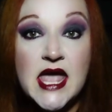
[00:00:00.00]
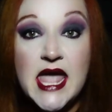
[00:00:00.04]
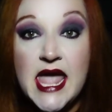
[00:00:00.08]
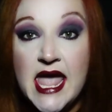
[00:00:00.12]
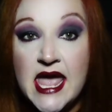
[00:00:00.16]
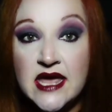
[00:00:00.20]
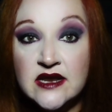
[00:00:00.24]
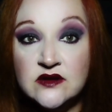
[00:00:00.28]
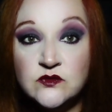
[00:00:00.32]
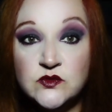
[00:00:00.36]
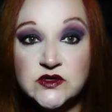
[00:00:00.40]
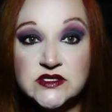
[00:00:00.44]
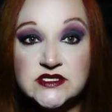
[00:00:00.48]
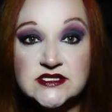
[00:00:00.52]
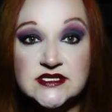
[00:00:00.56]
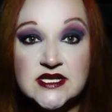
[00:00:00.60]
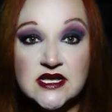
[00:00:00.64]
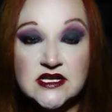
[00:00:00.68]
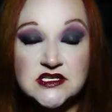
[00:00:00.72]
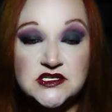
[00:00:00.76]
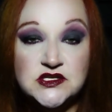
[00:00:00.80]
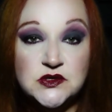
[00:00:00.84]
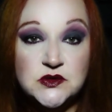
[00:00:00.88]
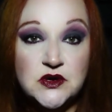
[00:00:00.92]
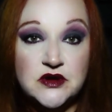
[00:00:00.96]
Anne was
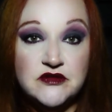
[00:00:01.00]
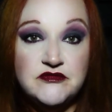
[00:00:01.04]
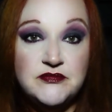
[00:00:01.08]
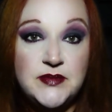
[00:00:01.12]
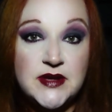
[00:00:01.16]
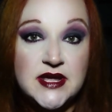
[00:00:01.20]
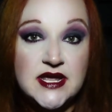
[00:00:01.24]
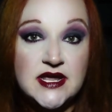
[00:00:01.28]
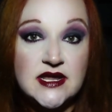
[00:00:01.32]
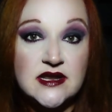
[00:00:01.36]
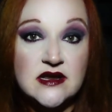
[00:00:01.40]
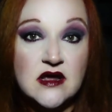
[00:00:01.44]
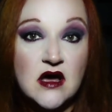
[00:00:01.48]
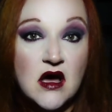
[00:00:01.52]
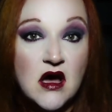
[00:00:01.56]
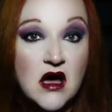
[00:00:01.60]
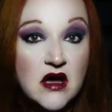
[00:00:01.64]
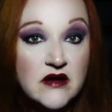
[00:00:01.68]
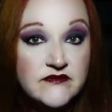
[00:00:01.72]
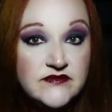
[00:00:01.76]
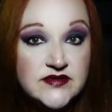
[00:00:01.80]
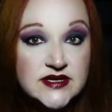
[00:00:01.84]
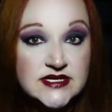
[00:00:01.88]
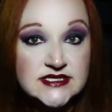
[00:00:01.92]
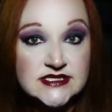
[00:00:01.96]
said to have been
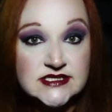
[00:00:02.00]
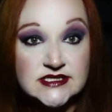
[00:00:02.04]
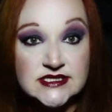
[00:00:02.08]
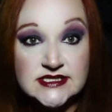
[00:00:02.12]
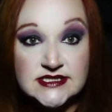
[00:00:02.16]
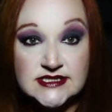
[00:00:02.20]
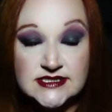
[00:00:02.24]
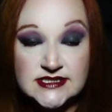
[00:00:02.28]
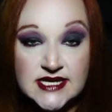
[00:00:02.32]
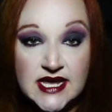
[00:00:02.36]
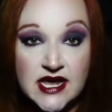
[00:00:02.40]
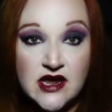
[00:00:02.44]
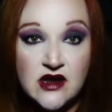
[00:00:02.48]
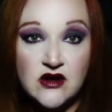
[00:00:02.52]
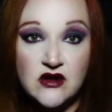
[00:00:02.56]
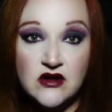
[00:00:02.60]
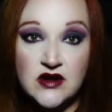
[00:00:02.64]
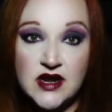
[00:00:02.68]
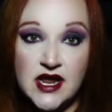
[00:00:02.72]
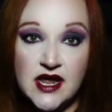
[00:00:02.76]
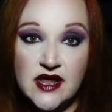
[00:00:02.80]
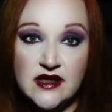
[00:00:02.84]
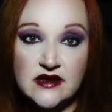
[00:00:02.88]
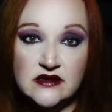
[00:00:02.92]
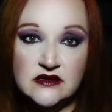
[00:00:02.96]
obviously
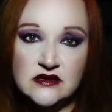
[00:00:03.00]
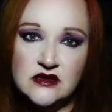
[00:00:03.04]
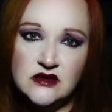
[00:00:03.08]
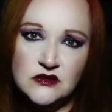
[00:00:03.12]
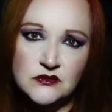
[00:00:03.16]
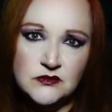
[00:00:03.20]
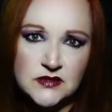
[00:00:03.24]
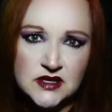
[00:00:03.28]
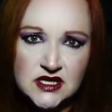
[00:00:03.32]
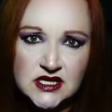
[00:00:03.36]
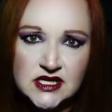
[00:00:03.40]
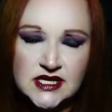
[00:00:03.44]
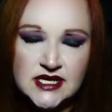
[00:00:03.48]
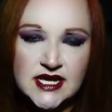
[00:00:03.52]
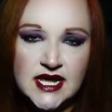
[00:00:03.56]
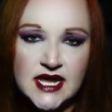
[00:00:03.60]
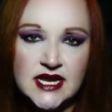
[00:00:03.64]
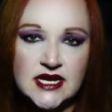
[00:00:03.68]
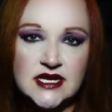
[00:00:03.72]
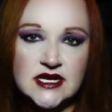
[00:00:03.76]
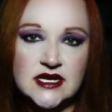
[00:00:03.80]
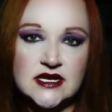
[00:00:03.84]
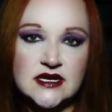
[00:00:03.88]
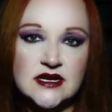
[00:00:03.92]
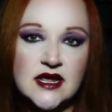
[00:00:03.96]
scared and
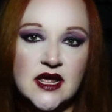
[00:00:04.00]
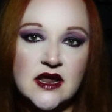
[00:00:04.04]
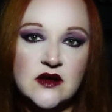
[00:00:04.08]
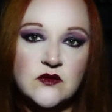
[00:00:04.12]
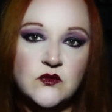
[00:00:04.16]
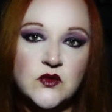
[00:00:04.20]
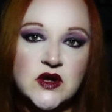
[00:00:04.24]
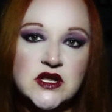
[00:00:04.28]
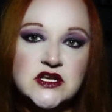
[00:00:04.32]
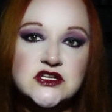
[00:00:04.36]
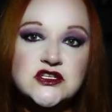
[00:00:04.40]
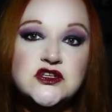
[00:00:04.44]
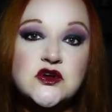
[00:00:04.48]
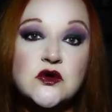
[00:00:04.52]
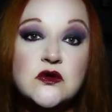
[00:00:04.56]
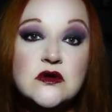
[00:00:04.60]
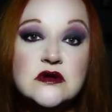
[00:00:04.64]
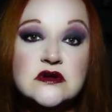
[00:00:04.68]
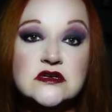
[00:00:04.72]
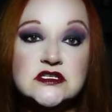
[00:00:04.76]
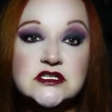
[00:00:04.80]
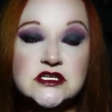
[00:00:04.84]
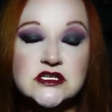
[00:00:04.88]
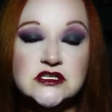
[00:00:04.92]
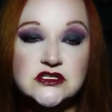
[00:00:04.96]
humiliated and went
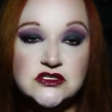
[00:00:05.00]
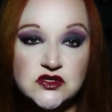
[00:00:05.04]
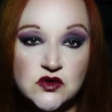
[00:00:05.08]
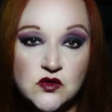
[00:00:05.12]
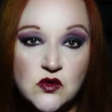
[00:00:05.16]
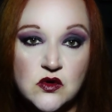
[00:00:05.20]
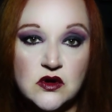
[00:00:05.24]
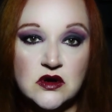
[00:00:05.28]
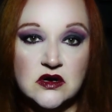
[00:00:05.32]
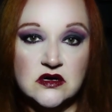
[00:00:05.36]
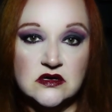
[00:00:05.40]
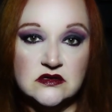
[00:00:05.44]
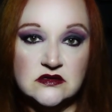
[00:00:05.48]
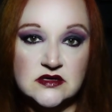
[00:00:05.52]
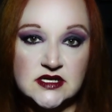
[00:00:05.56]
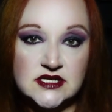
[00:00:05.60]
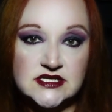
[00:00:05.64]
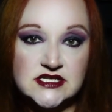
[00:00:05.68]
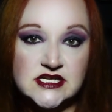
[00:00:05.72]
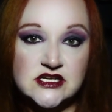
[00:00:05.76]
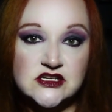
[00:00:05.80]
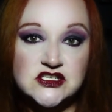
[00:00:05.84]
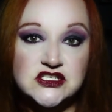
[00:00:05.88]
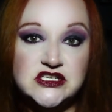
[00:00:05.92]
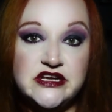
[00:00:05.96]
door to door
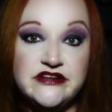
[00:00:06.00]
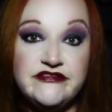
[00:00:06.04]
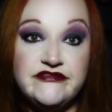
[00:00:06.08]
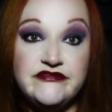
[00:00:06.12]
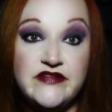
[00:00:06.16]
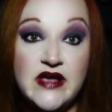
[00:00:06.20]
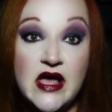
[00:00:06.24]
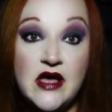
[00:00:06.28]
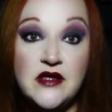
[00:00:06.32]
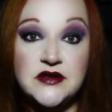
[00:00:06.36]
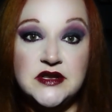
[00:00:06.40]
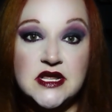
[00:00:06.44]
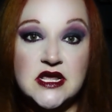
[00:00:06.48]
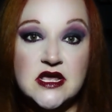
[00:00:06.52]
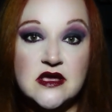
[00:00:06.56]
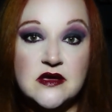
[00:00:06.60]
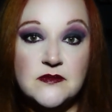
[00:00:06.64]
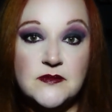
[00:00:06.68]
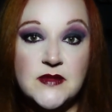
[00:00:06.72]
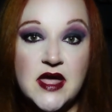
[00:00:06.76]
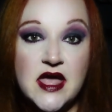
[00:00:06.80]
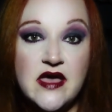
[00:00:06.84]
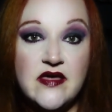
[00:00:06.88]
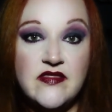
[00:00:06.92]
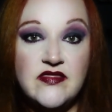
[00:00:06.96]
until she found
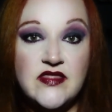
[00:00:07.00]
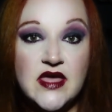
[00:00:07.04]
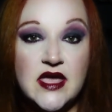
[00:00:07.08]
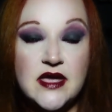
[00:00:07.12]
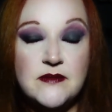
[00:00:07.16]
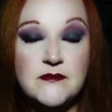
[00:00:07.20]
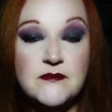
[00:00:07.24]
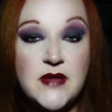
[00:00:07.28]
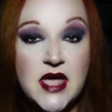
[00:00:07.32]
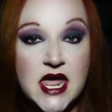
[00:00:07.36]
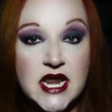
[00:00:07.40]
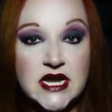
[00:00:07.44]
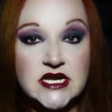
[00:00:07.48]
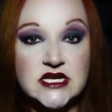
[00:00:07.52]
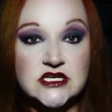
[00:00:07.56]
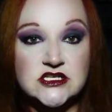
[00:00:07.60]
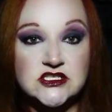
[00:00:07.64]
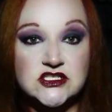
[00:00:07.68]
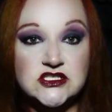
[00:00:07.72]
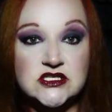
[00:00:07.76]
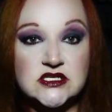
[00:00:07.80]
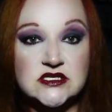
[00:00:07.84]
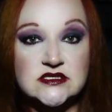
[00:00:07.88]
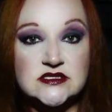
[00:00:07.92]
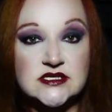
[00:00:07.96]
him and they
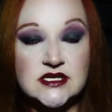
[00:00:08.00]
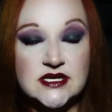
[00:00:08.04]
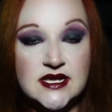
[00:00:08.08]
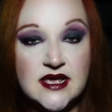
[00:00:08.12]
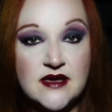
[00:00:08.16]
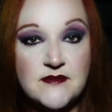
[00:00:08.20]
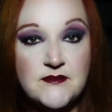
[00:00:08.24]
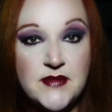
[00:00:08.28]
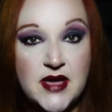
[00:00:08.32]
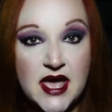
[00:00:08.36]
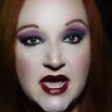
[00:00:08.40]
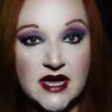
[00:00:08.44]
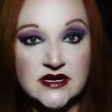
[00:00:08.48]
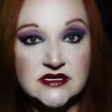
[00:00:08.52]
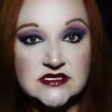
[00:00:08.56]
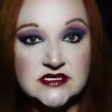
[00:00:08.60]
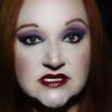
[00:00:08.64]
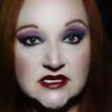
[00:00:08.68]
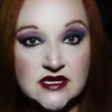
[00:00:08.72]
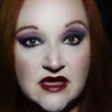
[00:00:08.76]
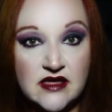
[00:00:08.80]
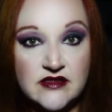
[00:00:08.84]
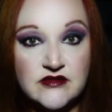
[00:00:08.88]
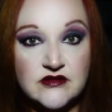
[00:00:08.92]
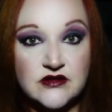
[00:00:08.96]
managed to get back
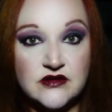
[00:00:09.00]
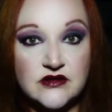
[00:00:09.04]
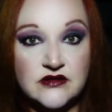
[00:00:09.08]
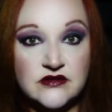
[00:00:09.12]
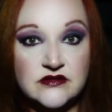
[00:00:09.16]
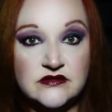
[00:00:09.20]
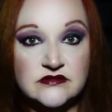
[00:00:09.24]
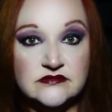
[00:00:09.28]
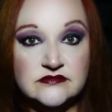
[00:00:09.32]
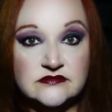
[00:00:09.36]
together.